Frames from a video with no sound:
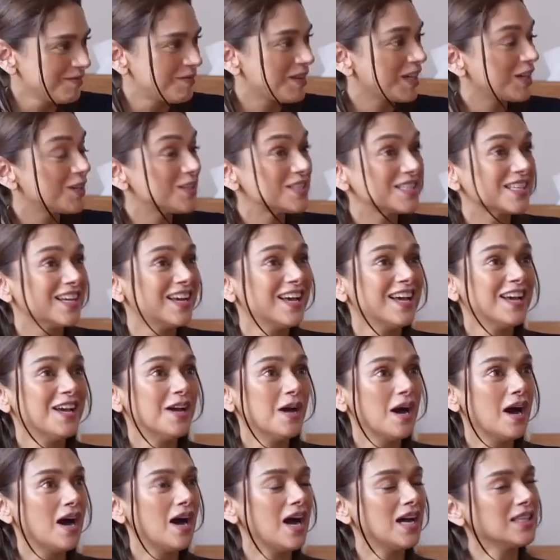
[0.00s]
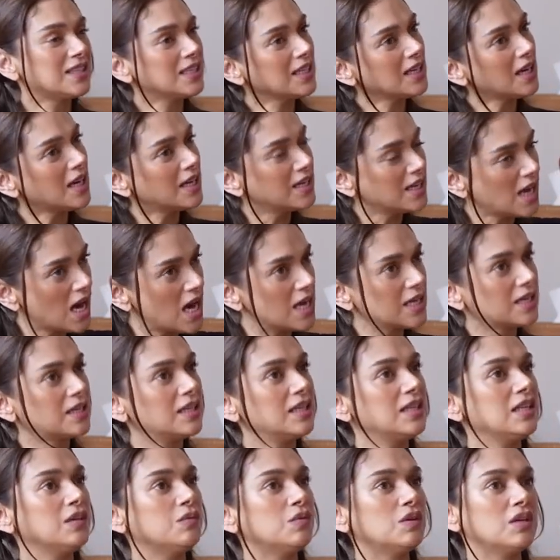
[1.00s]
What do you mean? I think
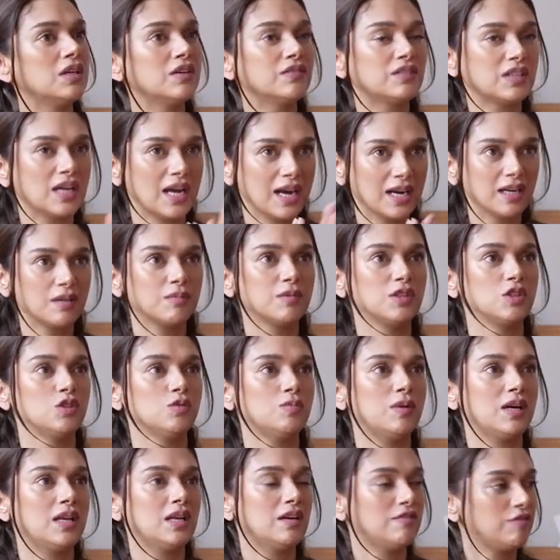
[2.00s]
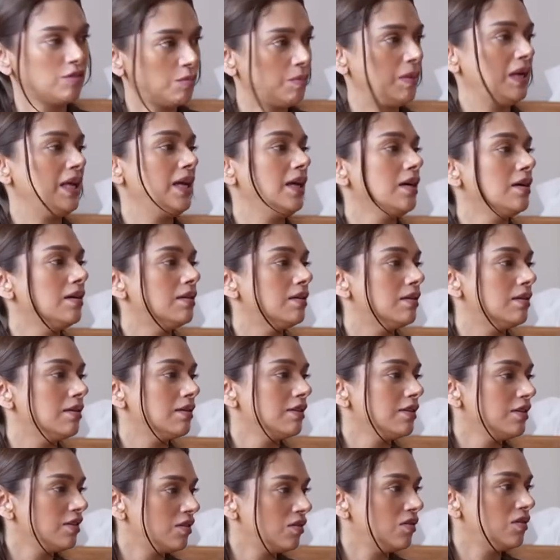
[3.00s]
Anarkali would have thanked Madhubala for playing her,
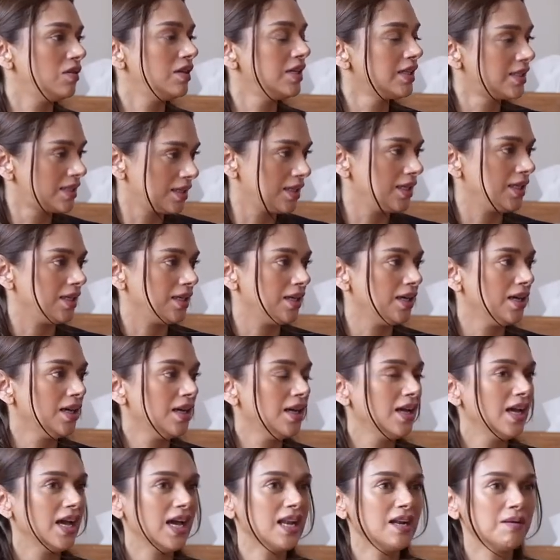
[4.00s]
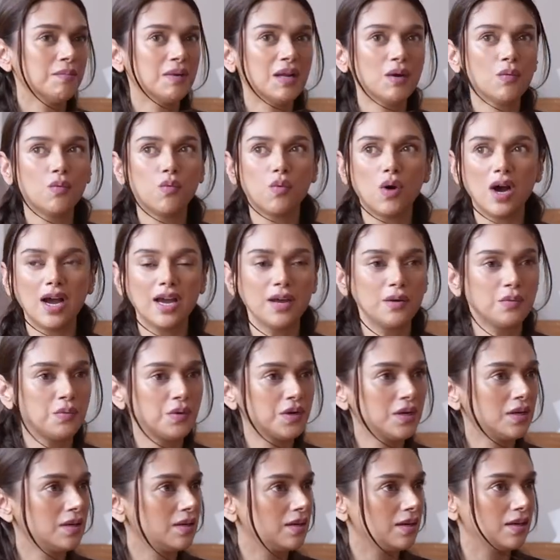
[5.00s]
you know, literally. And I'm like, why
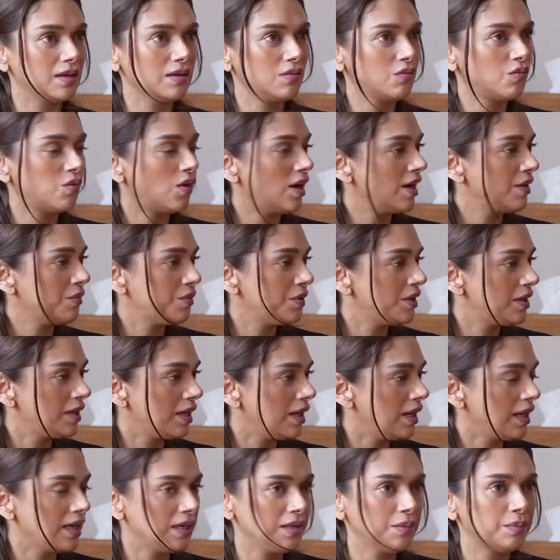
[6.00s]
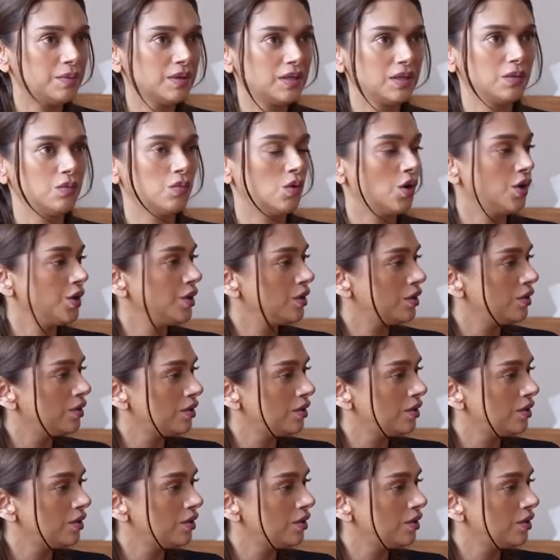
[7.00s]
would, why would anybody want